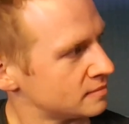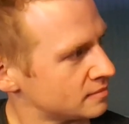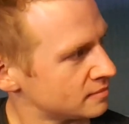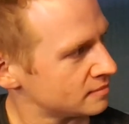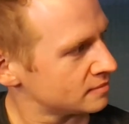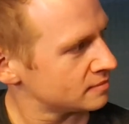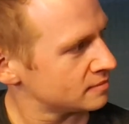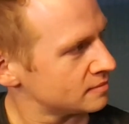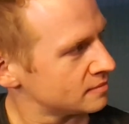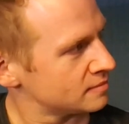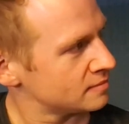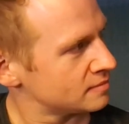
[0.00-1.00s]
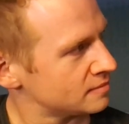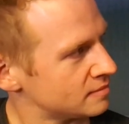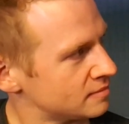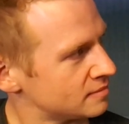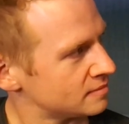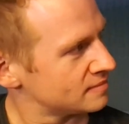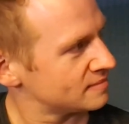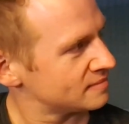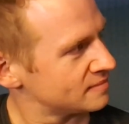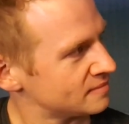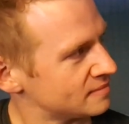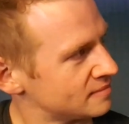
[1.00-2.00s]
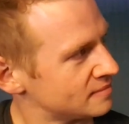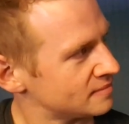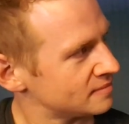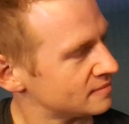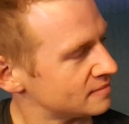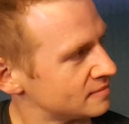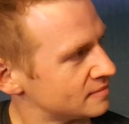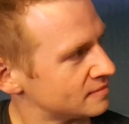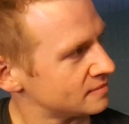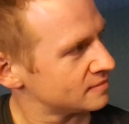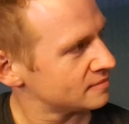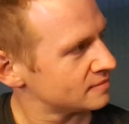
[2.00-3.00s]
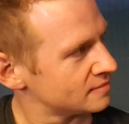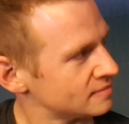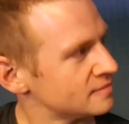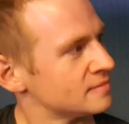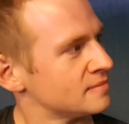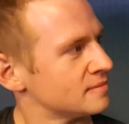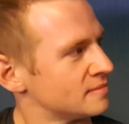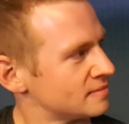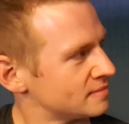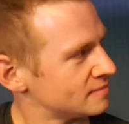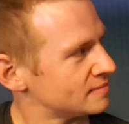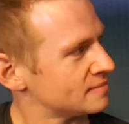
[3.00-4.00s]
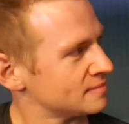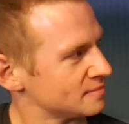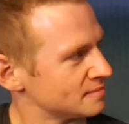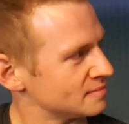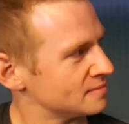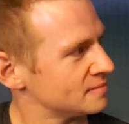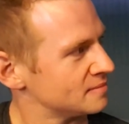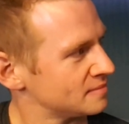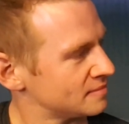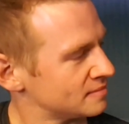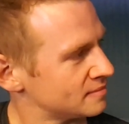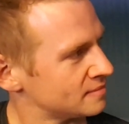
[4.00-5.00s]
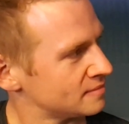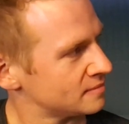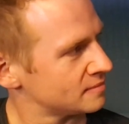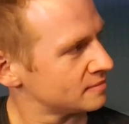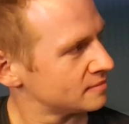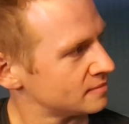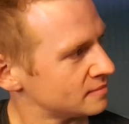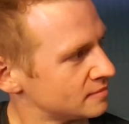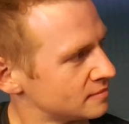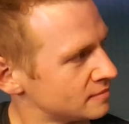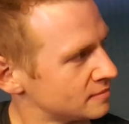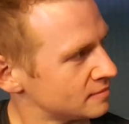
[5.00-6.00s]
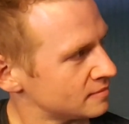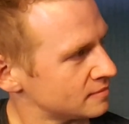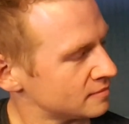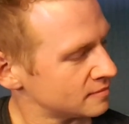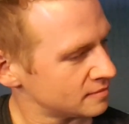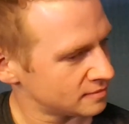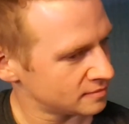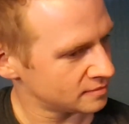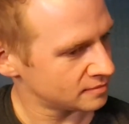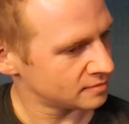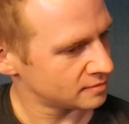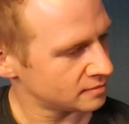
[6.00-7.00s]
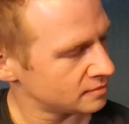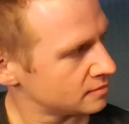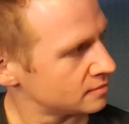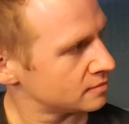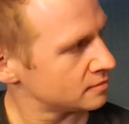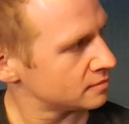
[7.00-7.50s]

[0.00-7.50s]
(not speaking)